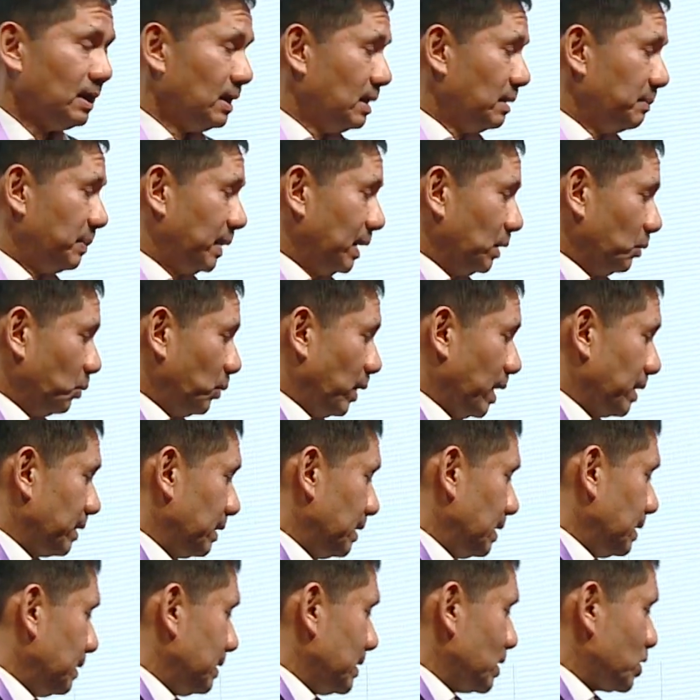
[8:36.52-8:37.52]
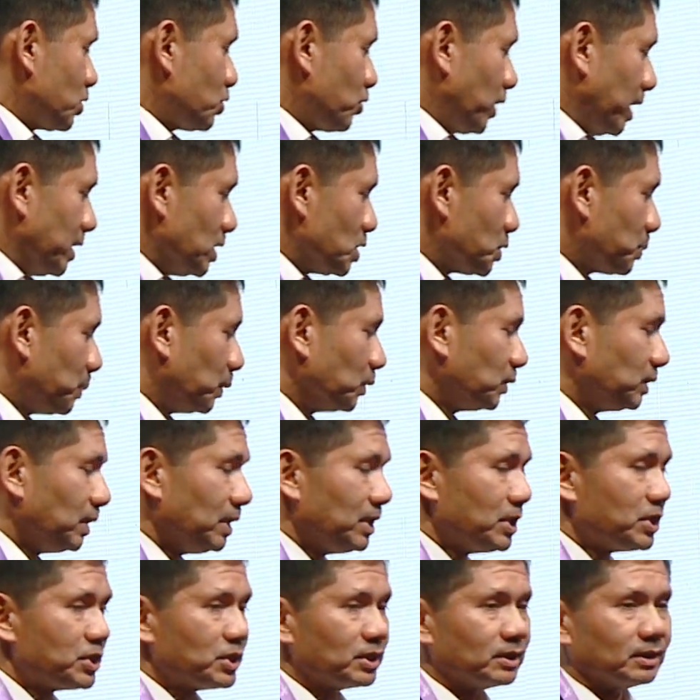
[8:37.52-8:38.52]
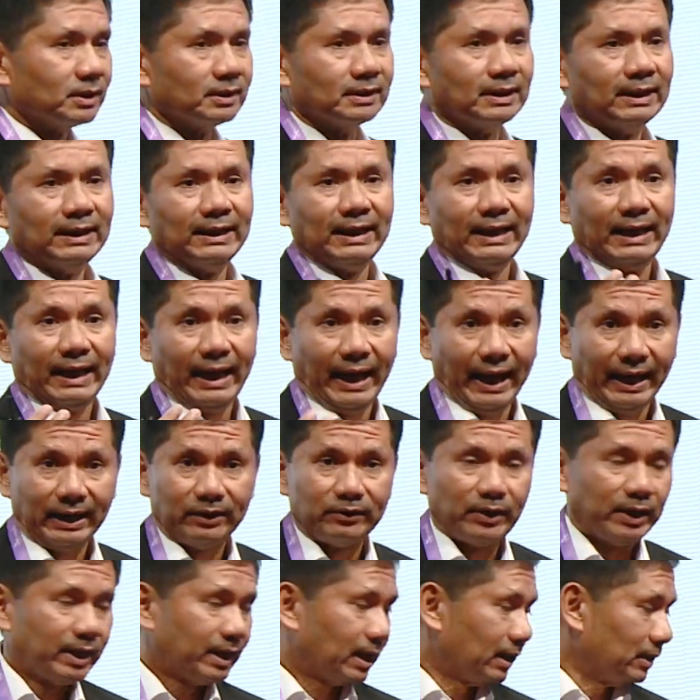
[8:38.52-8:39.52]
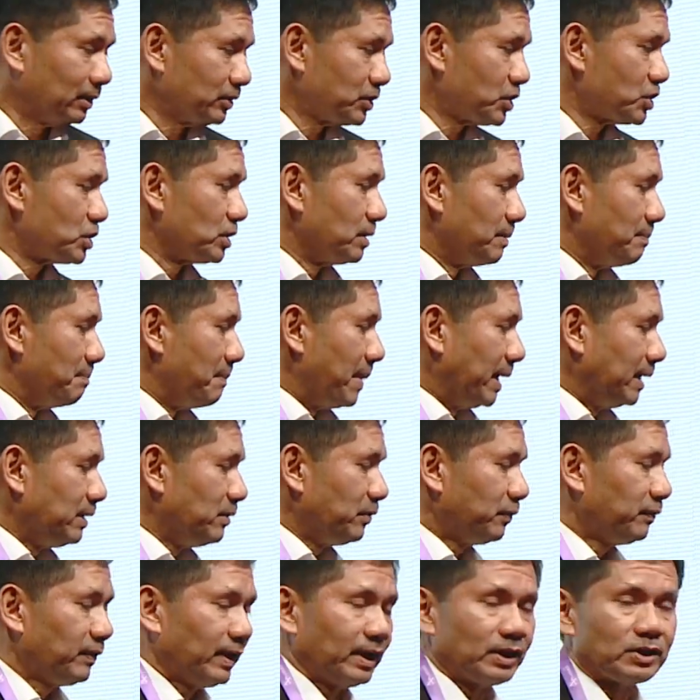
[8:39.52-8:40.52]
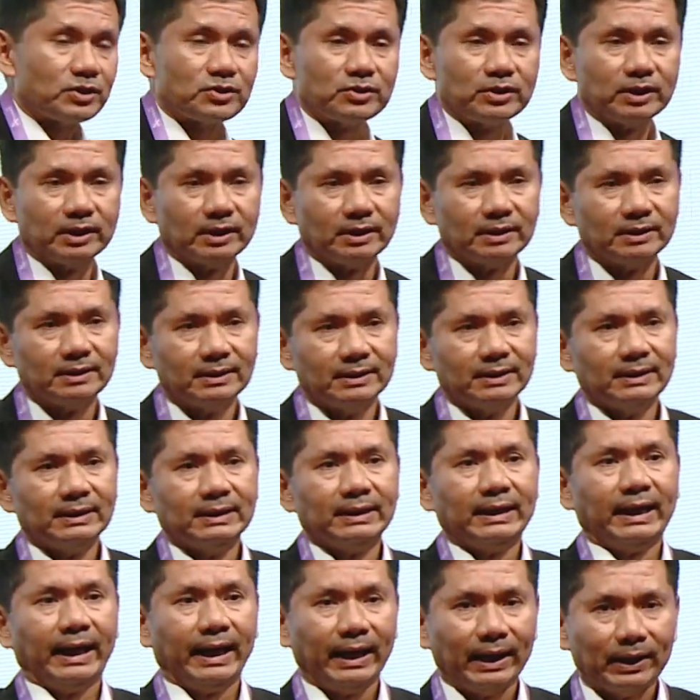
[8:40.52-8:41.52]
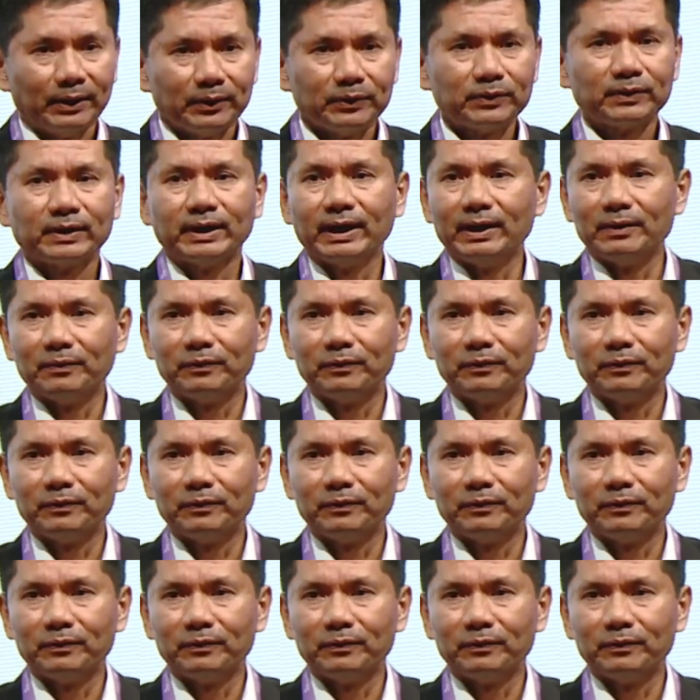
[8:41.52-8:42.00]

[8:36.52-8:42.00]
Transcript: but whether it is transportation, agriculture, manufacturing, healthcare,